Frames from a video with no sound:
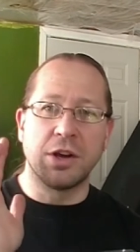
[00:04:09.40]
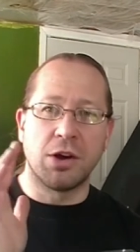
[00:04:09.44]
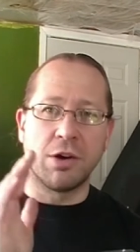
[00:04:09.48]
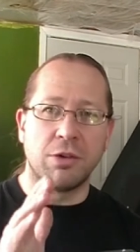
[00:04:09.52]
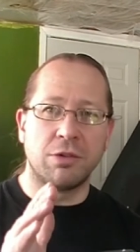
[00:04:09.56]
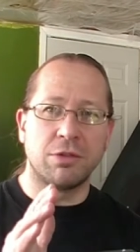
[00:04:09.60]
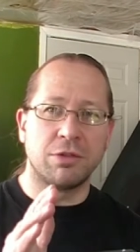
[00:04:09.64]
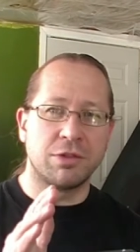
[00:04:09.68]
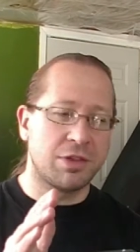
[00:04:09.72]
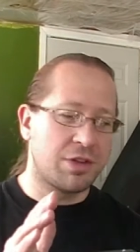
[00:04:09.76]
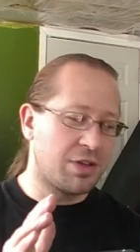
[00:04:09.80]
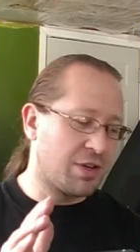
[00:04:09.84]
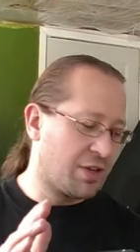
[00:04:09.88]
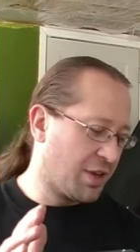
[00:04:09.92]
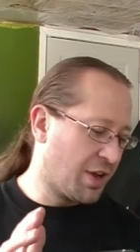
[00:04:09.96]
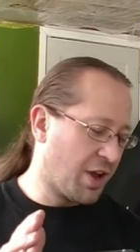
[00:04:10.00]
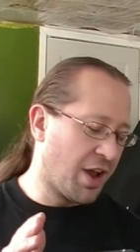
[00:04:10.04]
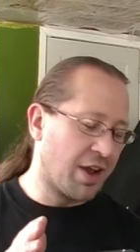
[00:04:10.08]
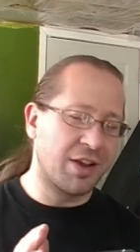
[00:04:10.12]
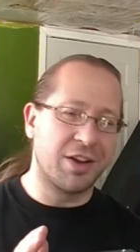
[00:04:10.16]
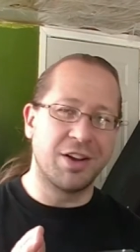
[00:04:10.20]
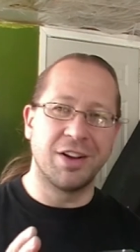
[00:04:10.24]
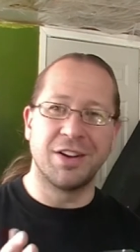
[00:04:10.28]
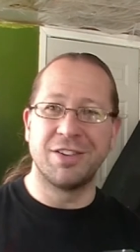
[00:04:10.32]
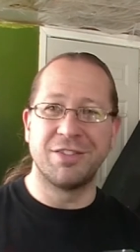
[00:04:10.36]
don't,
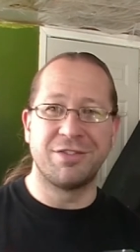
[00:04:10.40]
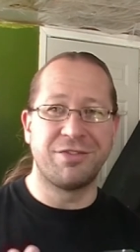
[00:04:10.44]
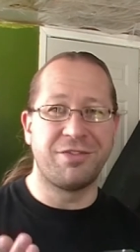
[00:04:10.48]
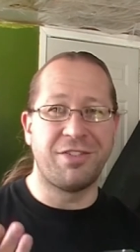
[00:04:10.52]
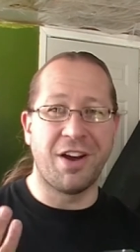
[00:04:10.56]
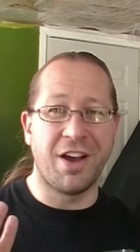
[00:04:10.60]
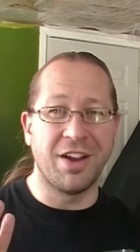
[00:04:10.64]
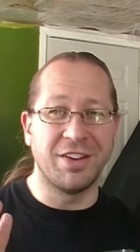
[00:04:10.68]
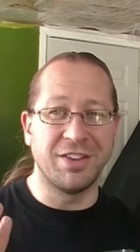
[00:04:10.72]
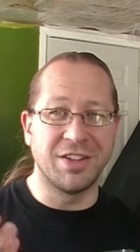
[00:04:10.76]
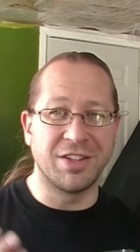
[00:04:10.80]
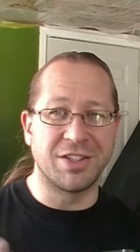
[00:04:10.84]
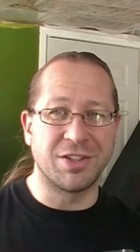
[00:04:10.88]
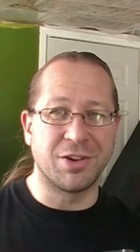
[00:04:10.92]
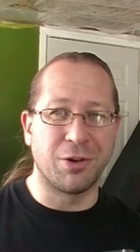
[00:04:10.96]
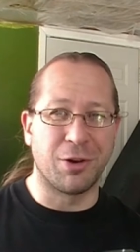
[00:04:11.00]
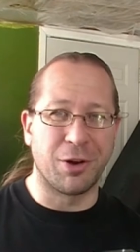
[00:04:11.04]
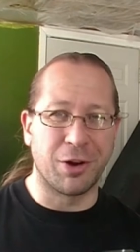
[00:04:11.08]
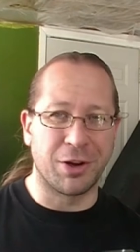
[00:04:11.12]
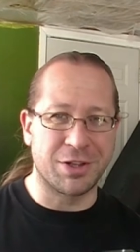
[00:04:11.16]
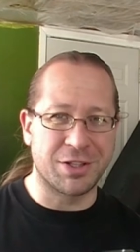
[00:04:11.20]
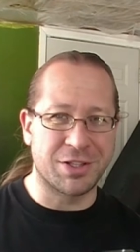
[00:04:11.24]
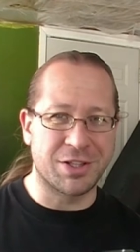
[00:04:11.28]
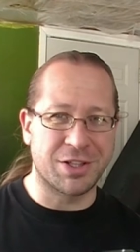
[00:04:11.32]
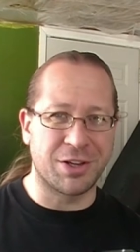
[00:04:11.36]
I couldn't find a
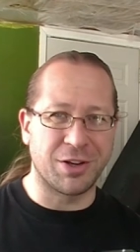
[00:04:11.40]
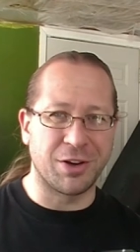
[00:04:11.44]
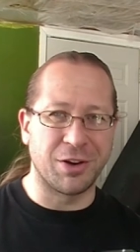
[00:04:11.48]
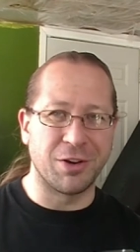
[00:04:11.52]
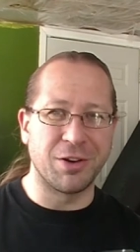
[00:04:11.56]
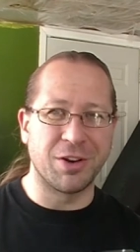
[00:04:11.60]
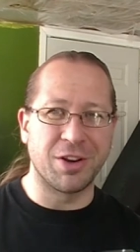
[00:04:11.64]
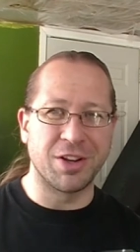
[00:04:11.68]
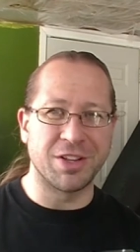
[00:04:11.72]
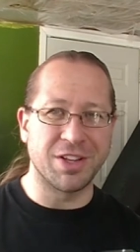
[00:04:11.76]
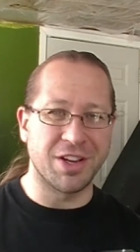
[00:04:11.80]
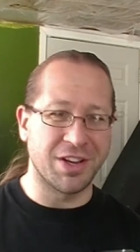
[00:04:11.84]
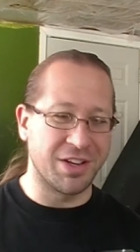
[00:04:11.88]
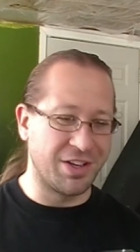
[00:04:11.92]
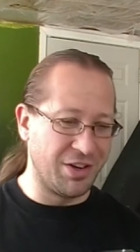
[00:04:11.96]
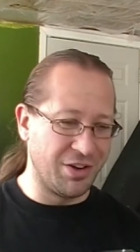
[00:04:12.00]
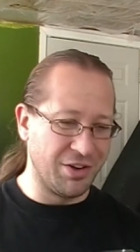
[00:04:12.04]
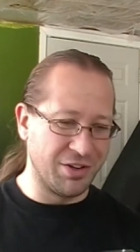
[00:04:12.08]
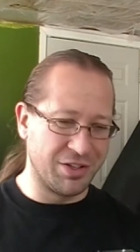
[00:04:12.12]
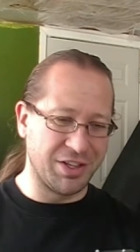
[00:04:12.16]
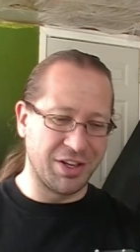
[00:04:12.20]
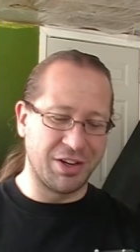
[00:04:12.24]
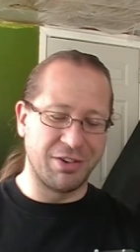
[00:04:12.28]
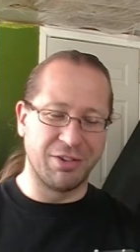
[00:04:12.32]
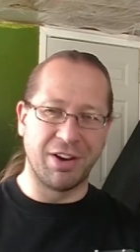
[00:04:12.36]
Torx screw because I
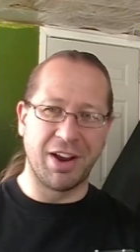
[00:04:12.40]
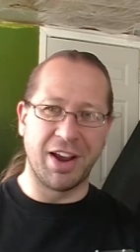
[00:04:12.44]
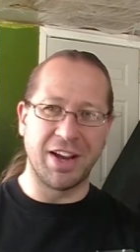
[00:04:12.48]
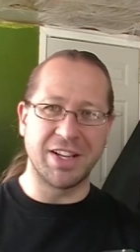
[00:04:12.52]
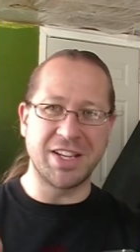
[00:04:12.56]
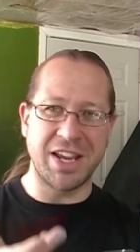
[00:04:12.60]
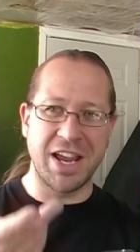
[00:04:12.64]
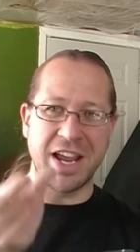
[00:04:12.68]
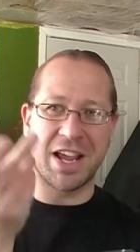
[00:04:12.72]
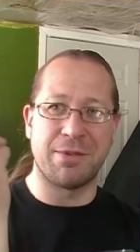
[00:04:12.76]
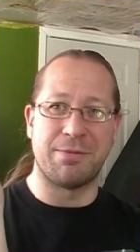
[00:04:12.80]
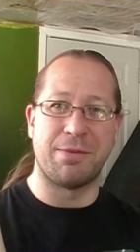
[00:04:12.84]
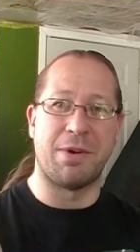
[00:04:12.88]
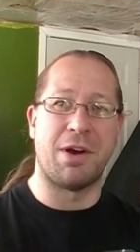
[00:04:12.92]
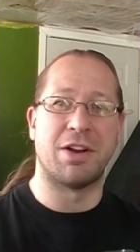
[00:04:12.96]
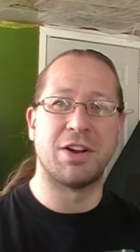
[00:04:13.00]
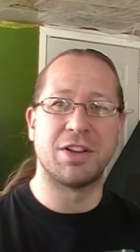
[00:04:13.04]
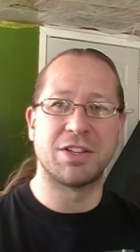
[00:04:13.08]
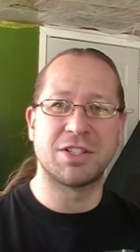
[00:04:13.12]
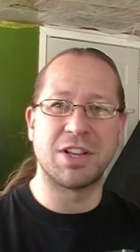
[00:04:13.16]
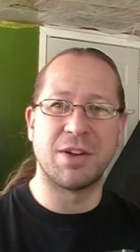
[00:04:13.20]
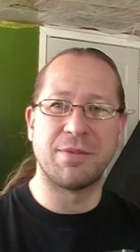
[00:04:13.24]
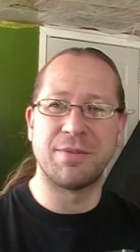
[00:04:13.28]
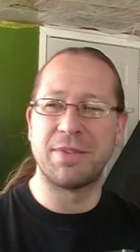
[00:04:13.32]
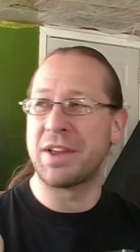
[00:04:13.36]
usually when I take them out
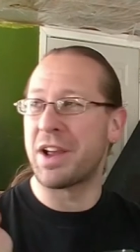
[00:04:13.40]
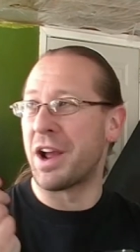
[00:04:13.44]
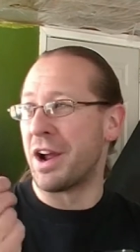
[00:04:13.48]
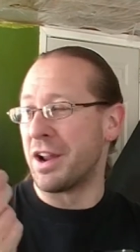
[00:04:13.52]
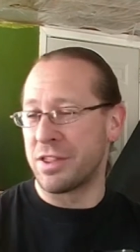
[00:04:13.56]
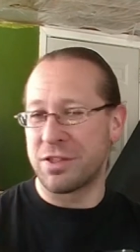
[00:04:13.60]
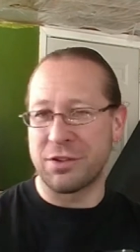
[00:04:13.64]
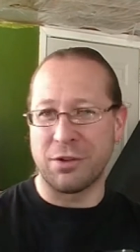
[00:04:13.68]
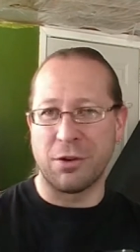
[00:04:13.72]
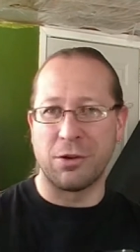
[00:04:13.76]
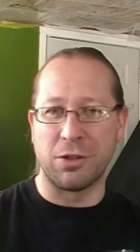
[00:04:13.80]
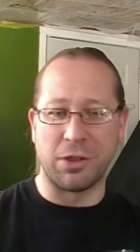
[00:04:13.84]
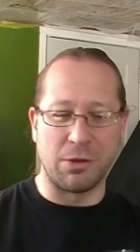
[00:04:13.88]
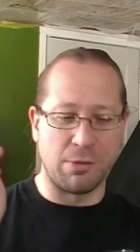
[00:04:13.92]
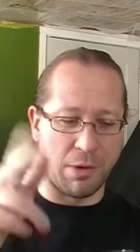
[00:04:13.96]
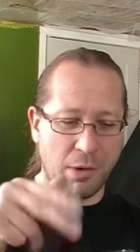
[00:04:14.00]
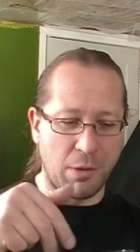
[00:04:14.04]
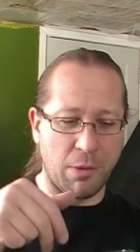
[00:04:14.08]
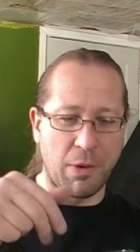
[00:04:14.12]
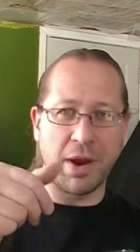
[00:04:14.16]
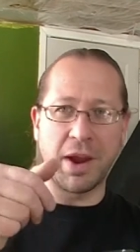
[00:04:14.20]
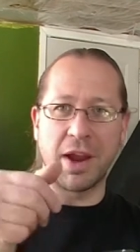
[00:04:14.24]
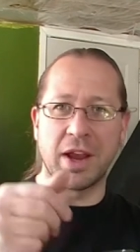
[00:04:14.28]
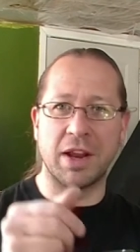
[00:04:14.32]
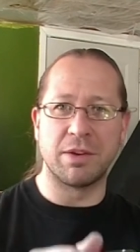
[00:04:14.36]
of something I throw them
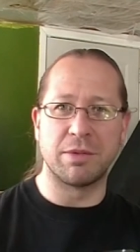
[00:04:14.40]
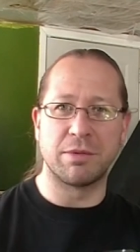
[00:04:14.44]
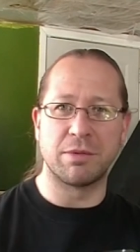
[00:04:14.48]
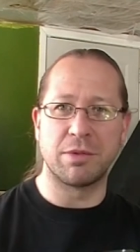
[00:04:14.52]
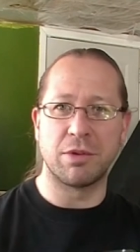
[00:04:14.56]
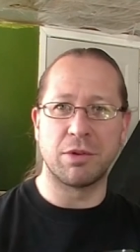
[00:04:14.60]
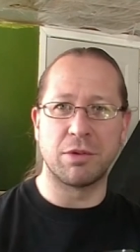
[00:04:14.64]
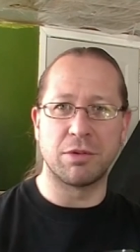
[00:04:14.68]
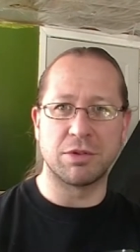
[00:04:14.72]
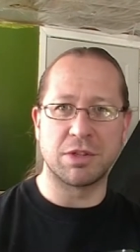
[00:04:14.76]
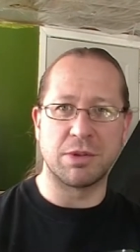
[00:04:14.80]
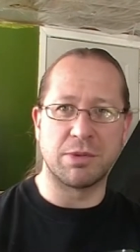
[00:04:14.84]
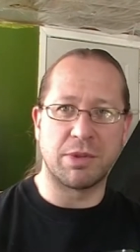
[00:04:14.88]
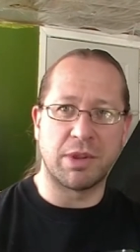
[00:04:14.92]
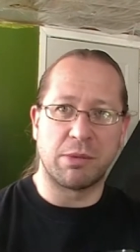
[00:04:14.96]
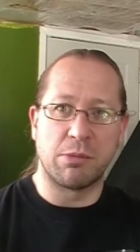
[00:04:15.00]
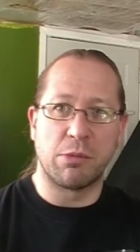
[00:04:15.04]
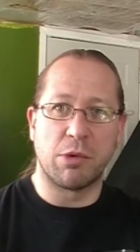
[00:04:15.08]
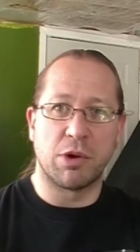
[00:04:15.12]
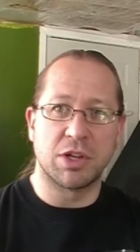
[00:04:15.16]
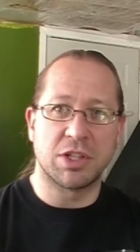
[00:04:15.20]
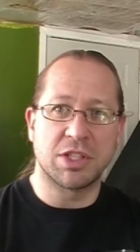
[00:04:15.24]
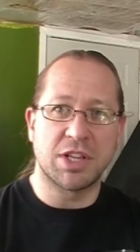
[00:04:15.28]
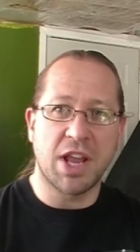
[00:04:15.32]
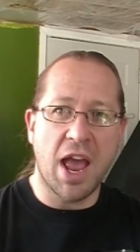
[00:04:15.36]
away and throw something
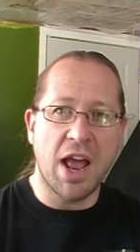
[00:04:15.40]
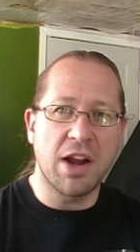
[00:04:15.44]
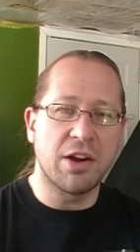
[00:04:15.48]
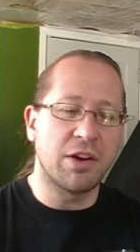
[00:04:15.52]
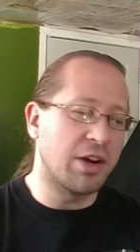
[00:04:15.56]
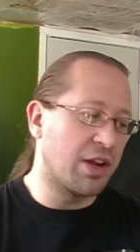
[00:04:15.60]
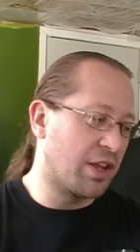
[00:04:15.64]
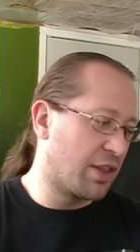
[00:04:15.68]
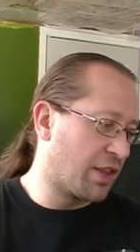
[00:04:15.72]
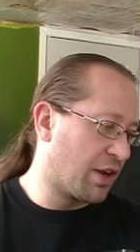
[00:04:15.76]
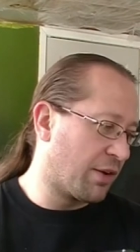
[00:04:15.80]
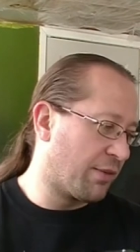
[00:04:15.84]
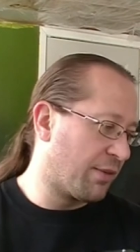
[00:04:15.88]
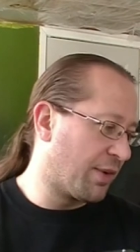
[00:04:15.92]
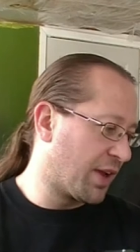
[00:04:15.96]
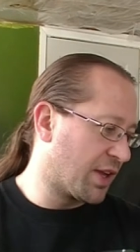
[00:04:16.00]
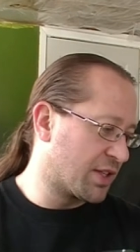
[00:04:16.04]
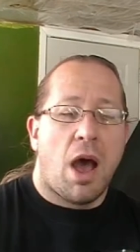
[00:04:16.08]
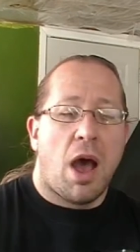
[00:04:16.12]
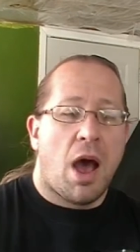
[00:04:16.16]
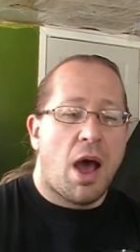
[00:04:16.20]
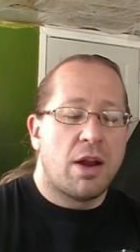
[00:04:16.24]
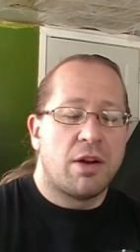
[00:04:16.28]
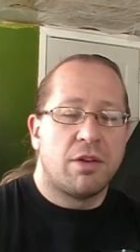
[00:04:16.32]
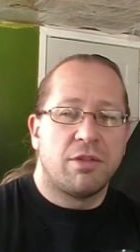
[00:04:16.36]
more standard in there
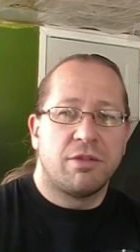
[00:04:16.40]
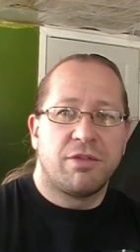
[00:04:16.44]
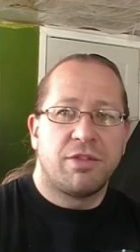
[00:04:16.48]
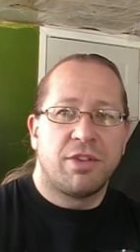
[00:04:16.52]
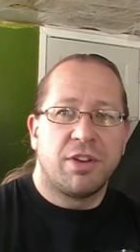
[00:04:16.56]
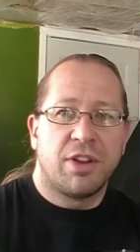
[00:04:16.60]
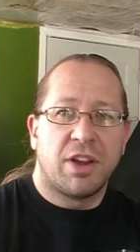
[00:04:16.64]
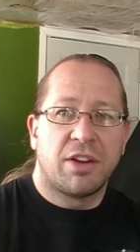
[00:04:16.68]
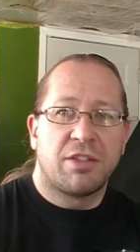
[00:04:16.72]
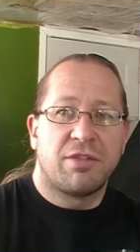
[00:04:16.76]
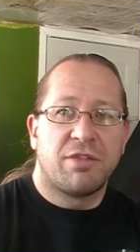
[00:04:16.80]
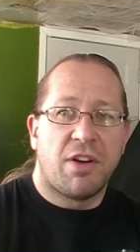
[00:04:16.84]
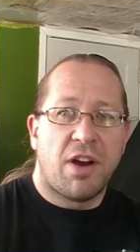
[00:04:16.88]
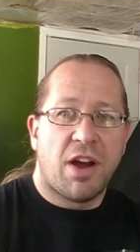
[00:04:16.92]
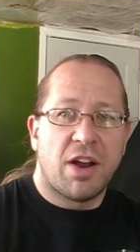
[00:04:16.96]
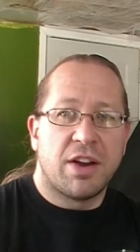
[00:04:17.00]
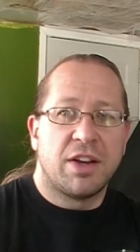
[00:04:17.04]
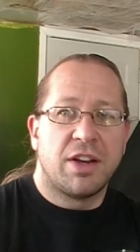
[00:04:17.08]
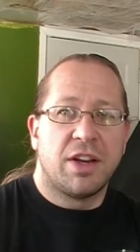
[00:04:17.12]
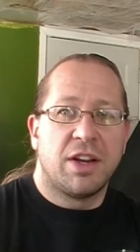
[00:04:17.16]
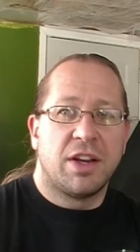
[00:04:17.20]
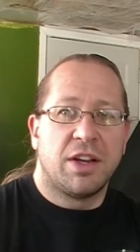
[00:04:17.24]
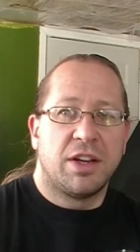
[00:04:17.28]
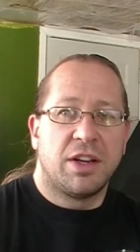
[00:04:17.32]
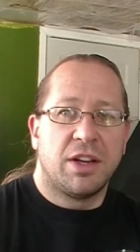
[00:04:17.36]
because I don't feel like
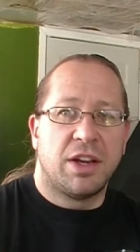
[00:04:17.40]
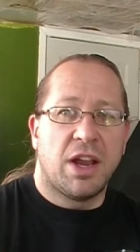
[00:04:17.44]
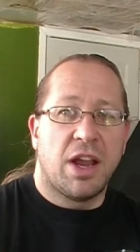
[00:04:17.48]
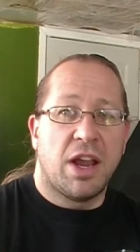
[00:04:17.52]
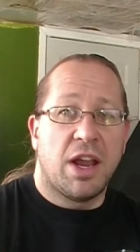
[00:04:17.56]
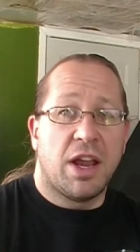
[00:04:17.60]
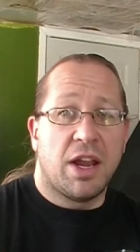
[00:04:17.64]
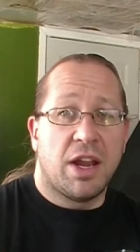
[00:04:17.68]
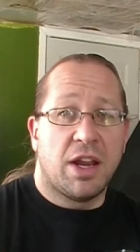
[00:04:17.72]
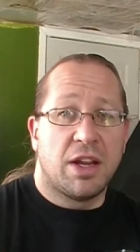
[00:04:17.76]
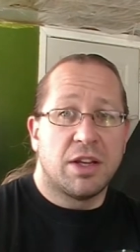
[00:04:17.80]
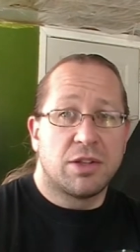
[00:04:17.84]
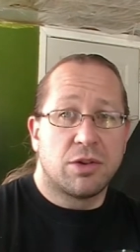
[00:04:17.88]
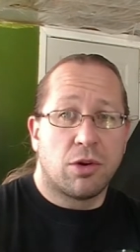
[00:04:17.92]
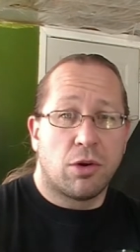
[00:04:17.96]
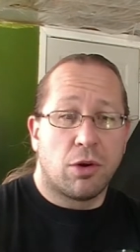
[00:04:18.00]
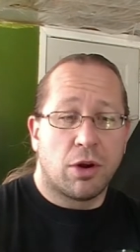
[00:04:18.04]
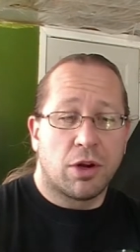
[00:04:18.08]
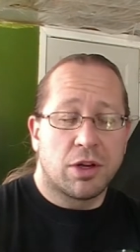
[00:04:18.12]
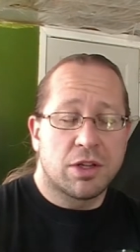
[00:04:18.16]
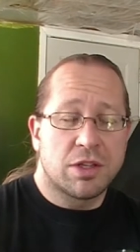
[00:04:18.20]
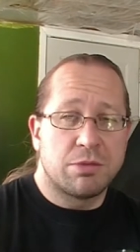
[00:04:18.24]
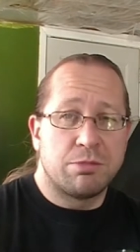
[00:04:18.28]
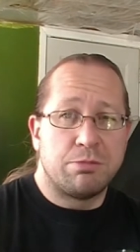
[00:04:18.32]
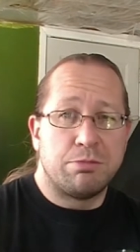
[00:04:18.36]
finding a
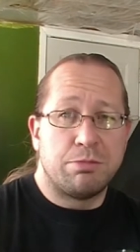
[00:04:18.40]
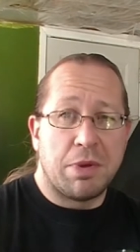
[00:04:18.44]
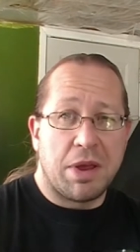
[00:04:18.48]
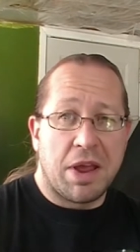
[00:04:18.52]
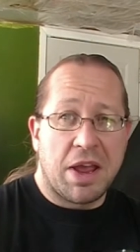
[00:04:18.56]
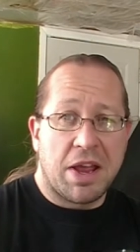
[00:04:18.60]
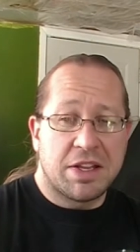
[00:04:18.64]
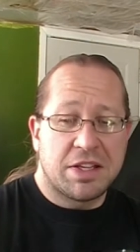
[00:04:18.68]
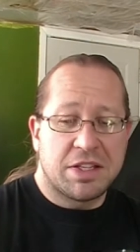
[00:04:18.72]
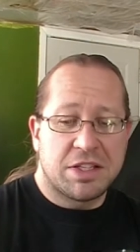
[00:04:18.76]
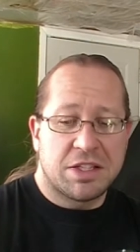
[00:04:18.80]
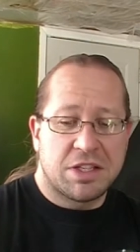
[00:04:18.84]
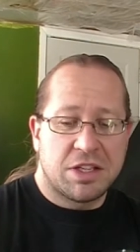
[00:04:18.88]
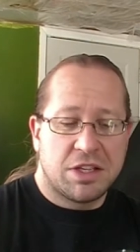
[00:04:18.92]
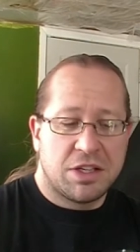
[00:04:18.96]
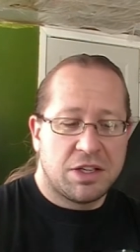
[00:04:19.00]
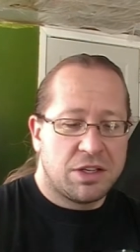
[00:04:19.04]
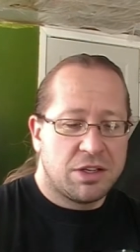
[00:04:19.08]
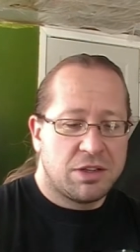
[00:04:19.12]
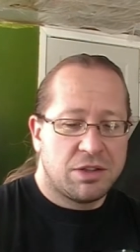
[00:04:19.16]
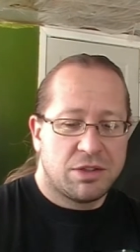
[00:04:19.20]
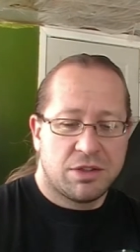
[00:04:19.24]
Torx bit